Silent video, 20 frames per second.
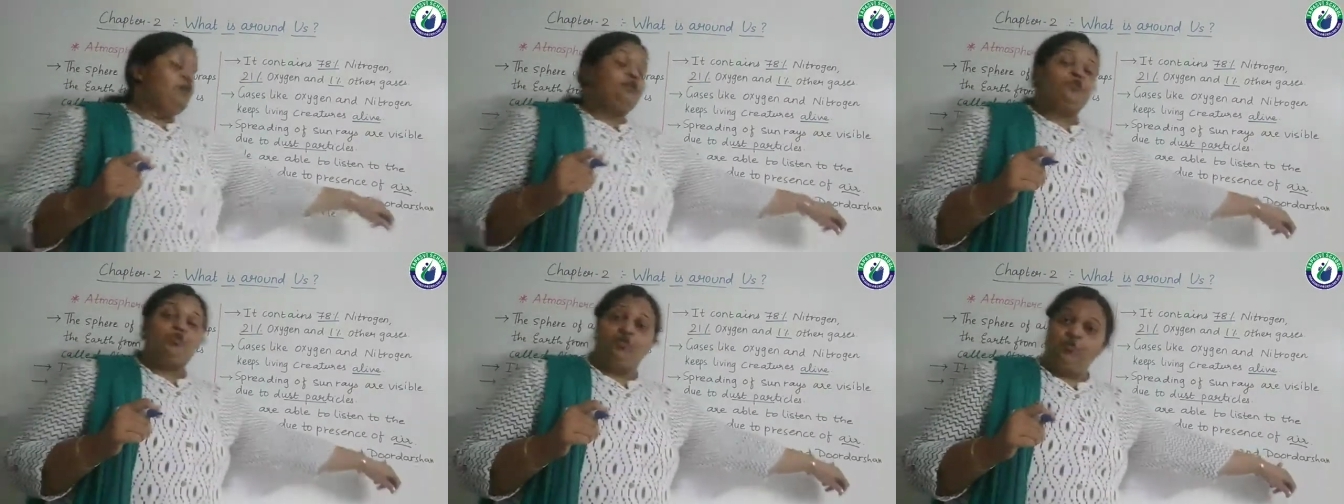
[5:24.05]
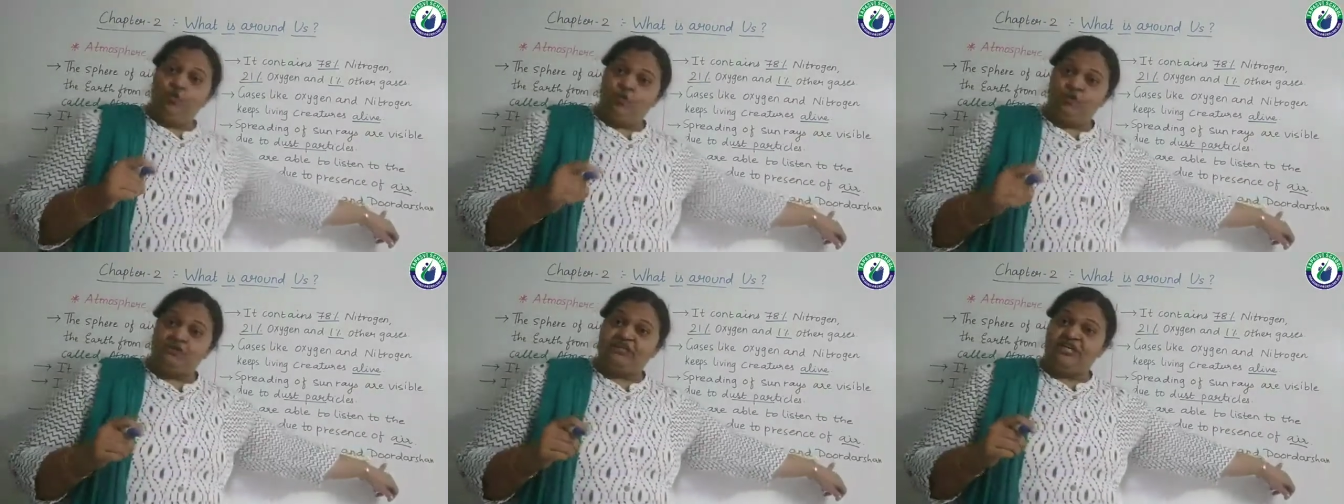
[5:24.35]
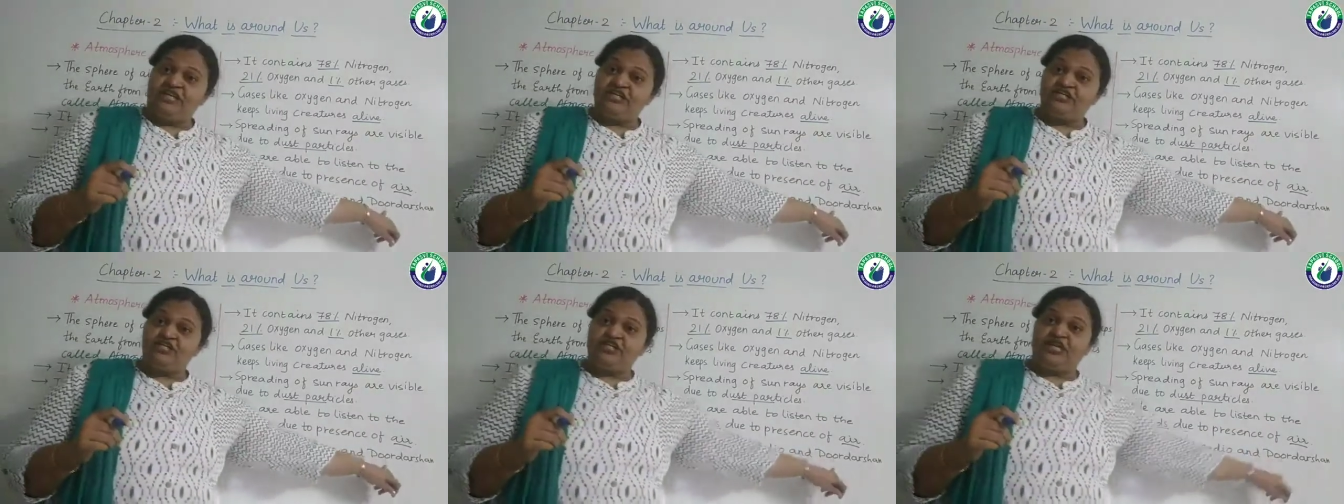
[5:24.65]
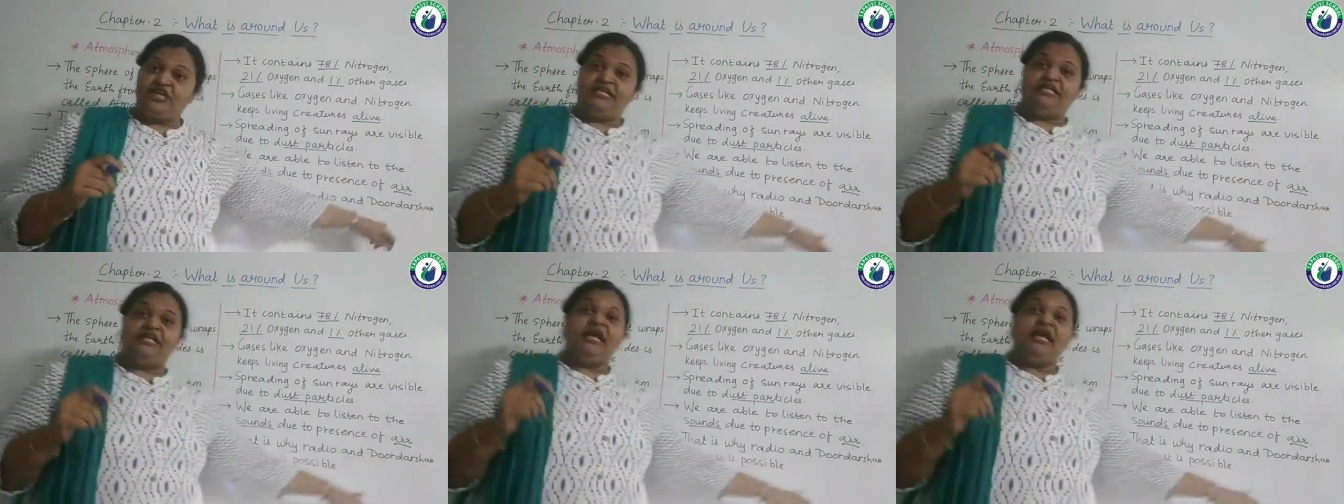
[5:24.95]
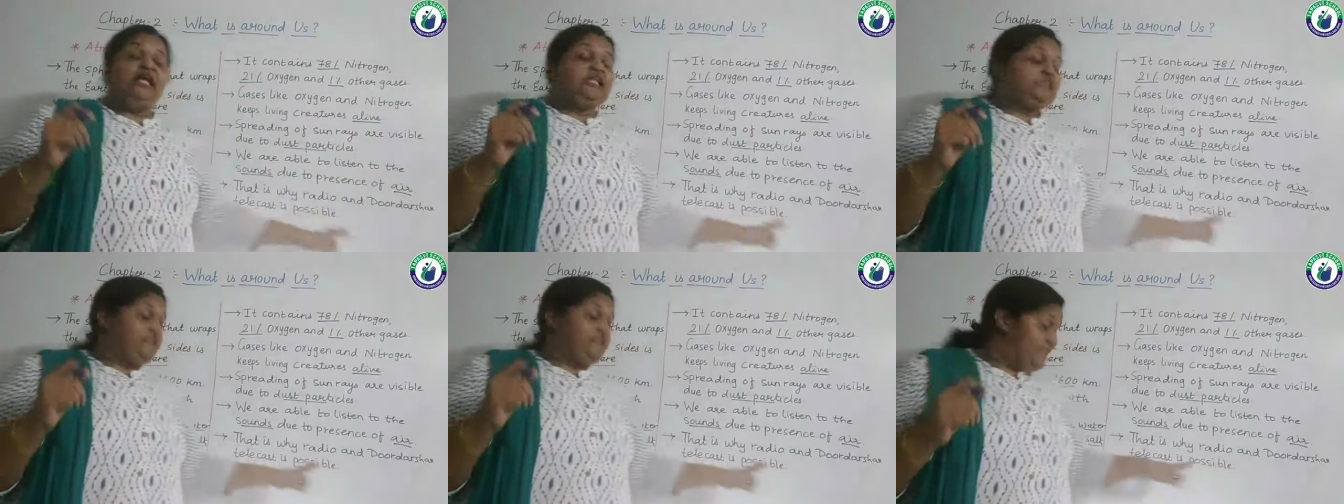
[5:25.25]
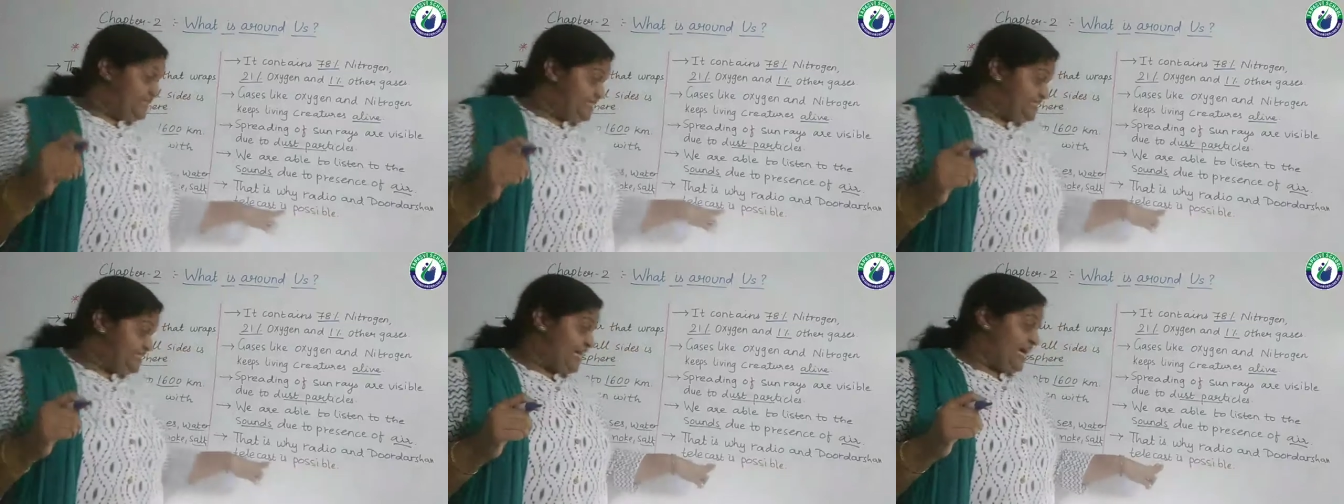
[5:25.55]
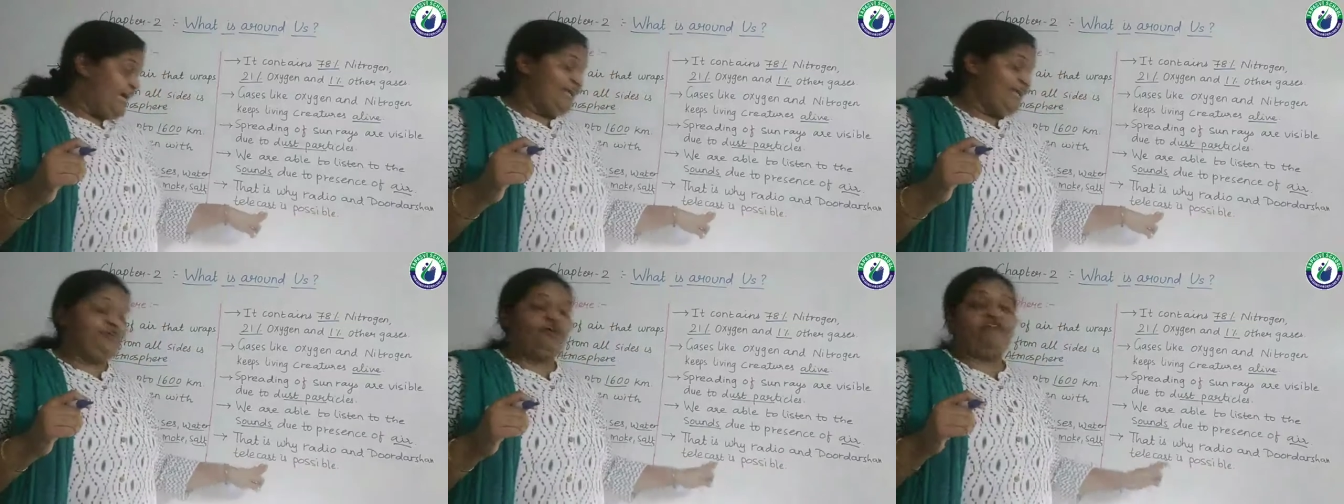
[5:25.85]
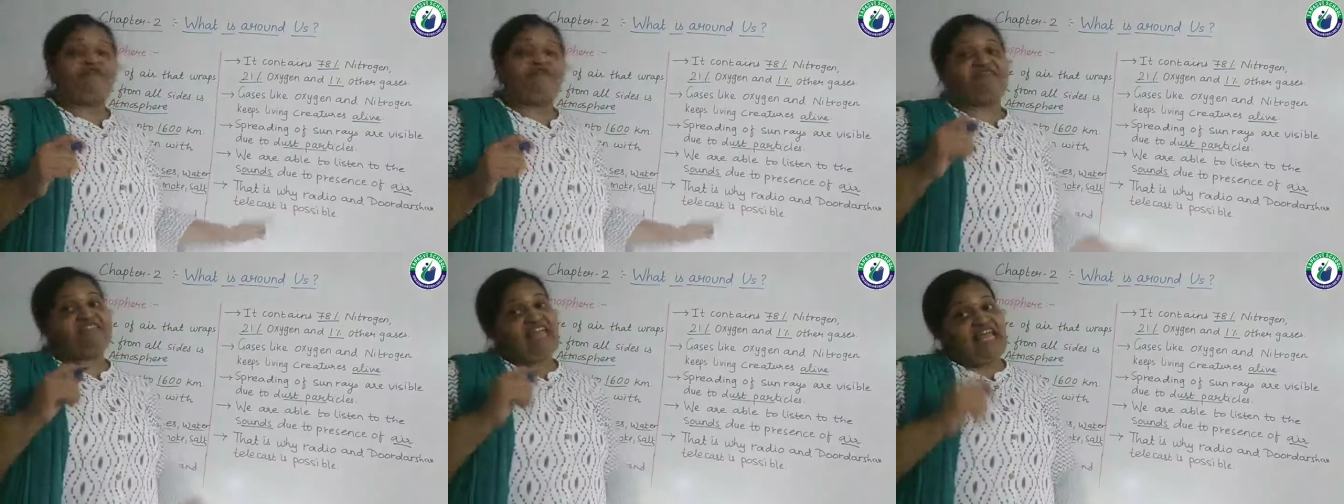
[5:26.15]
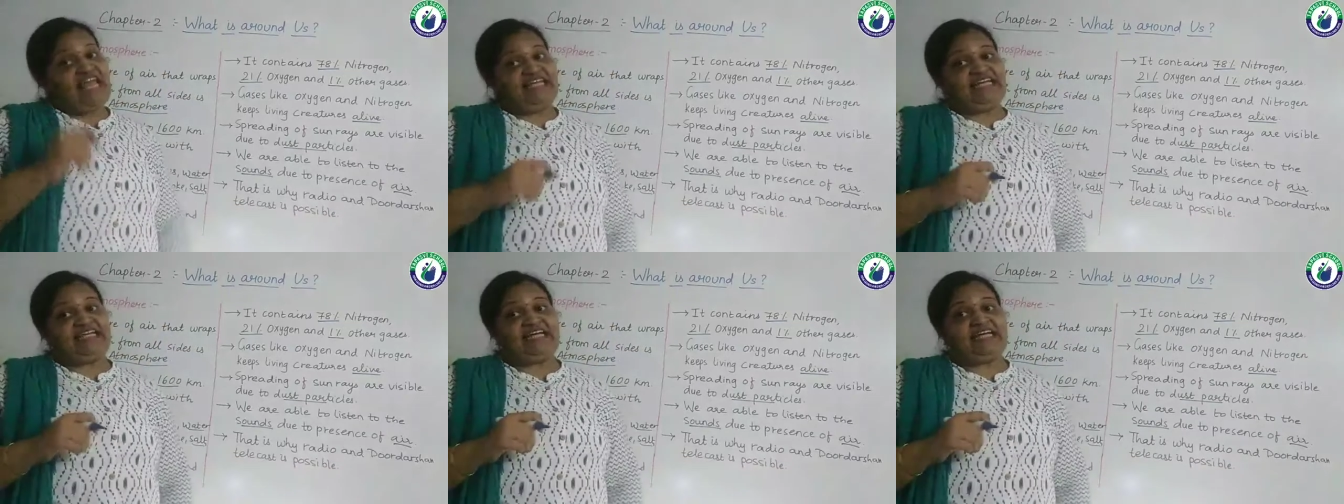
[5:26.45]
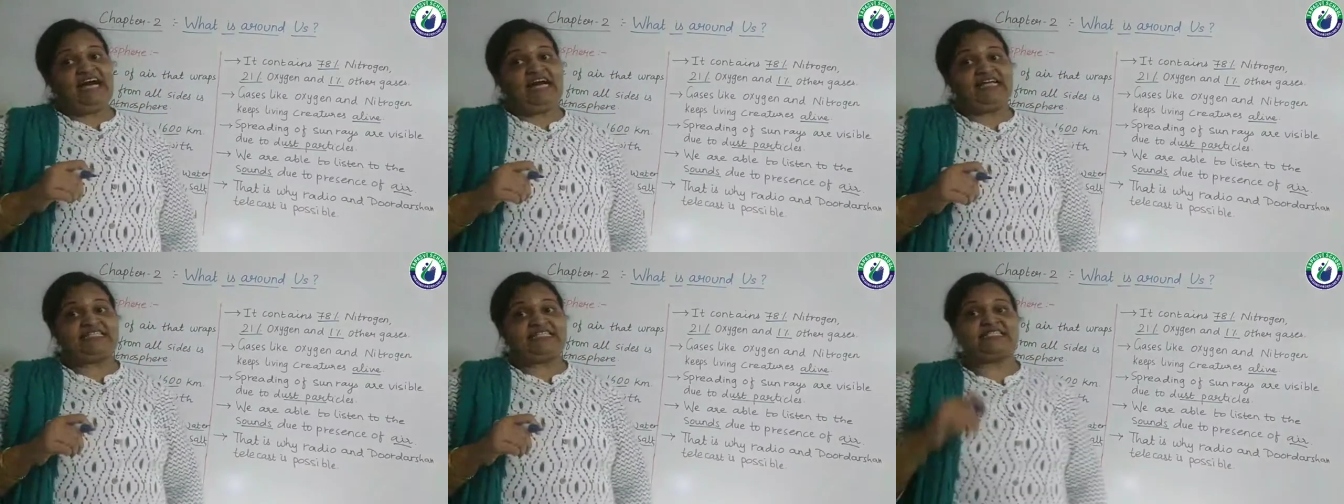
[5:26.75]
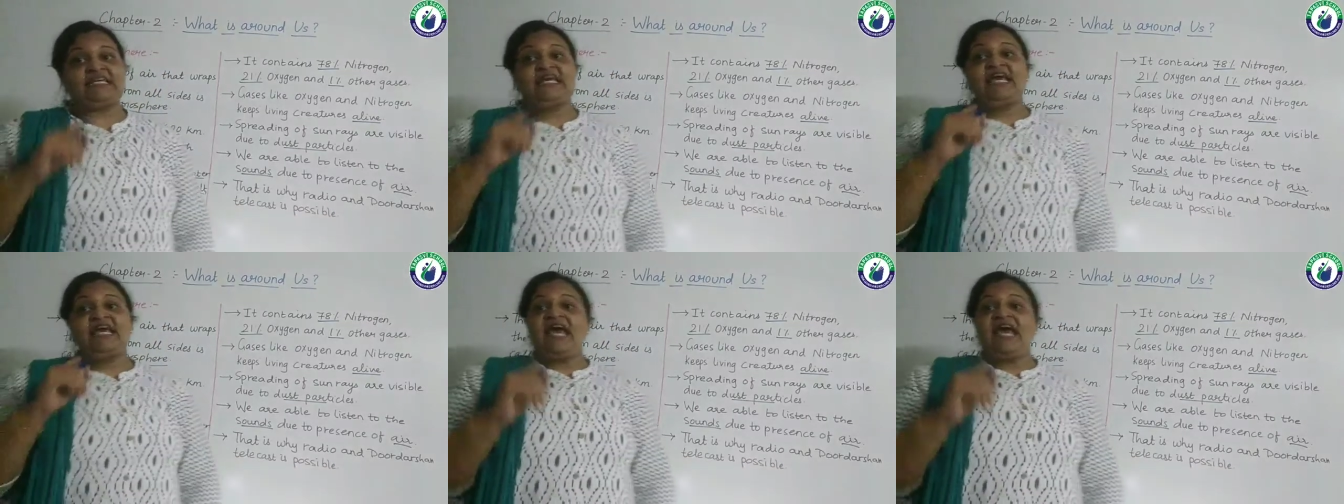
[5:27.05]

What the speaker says: Doordarshan, this kind of telecast